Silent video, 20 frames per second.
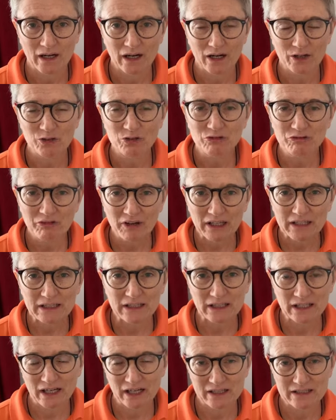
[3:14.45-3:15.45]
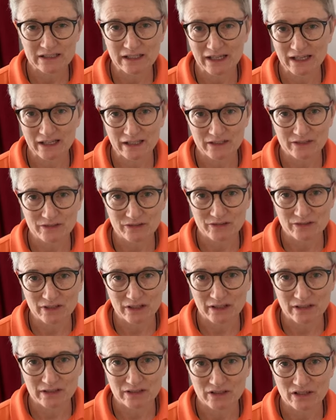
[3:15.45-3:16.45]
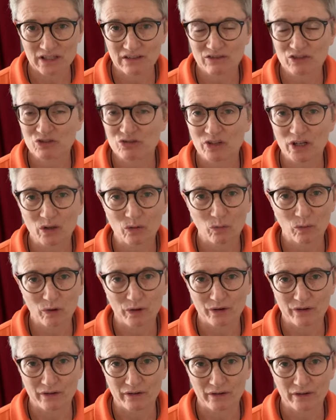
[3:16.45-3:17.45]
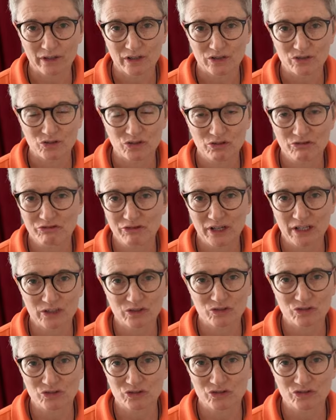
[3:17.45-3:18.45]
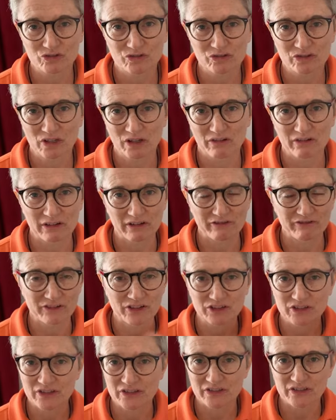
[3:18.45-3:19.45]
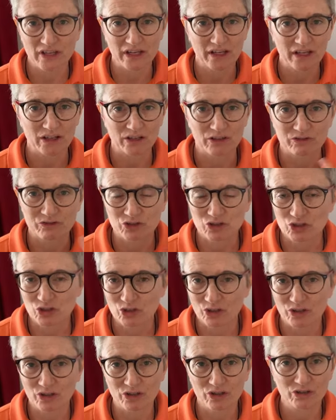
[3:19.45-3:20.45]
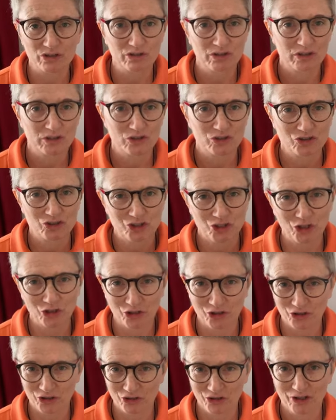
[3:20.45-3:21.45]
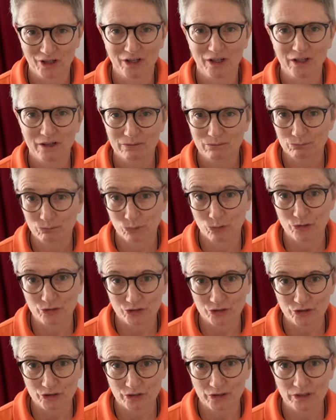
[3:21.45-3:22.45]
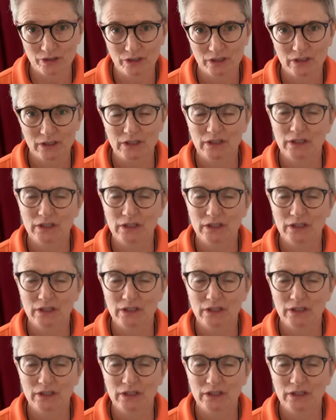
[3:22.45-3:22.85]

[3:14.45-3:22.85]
Are you finding it hard to exercise, even drink water? Do you find you just are in a vicious cycle of sugar, sugar, more sugar?